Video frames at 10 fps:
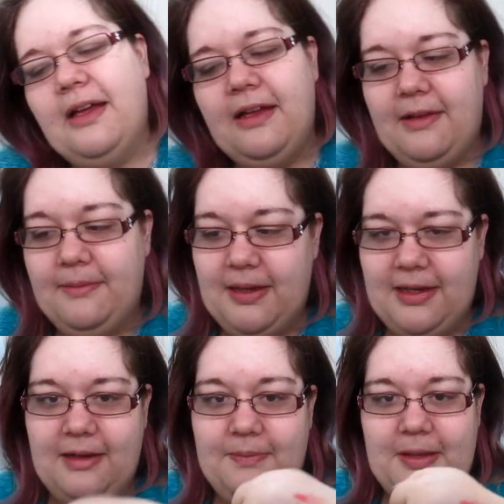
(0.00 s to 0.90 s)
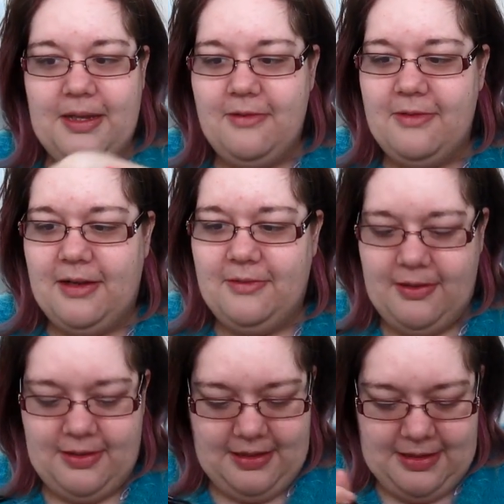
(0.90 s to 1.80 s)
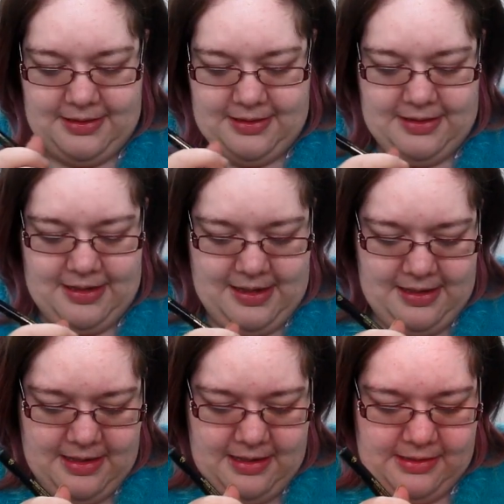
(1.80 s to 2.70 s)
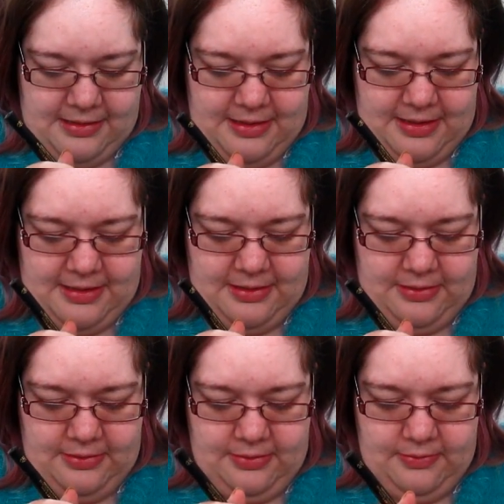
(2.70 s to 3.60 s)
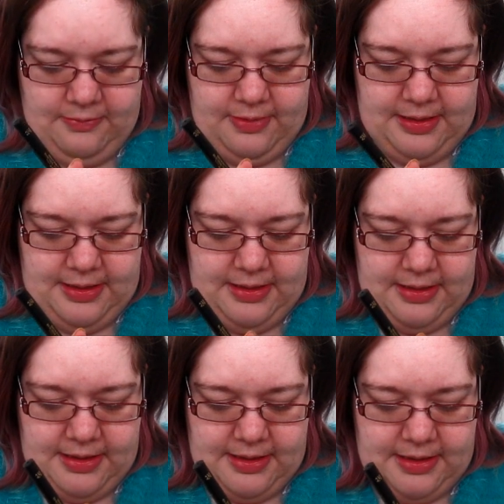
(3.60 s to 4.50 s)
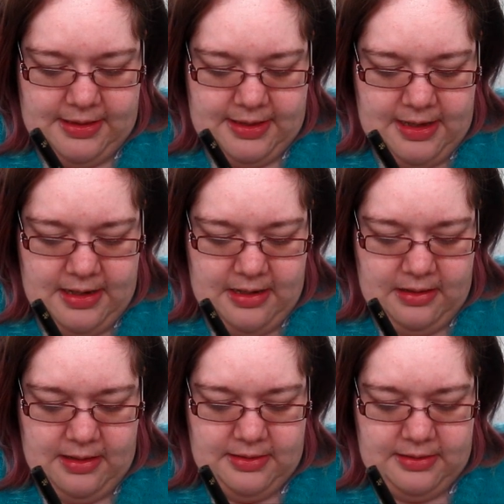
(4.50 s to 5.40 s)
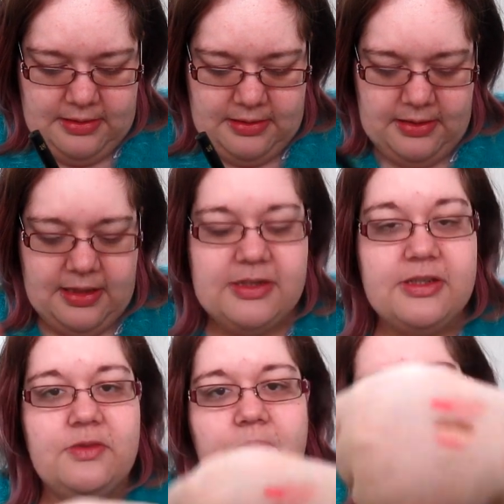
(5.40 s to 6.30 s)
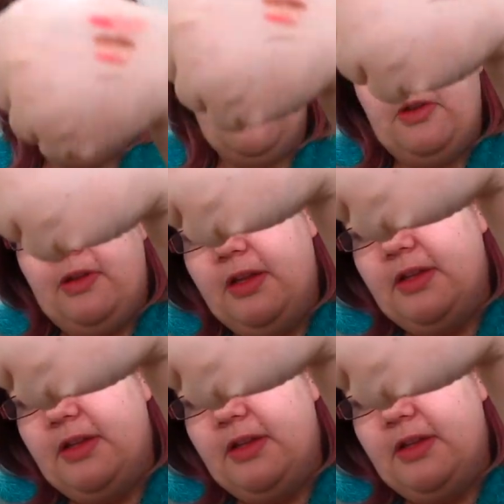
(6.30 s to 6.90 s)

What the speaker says: And I played around with it yesterday, so I can do really thin lines. So that's just one go.